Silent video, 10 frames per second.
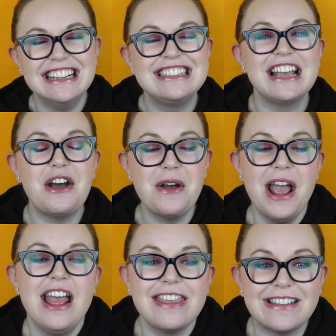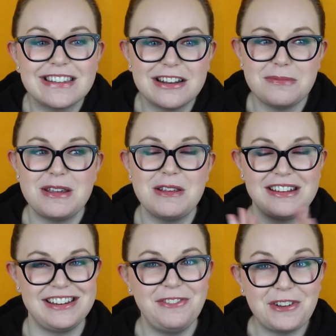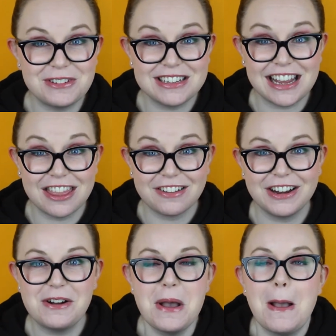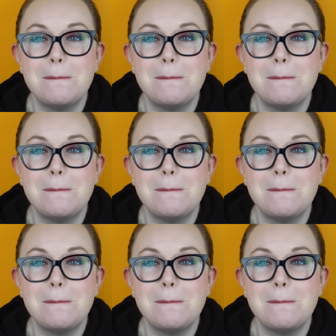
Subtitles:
So that's gonna be difficult to get through,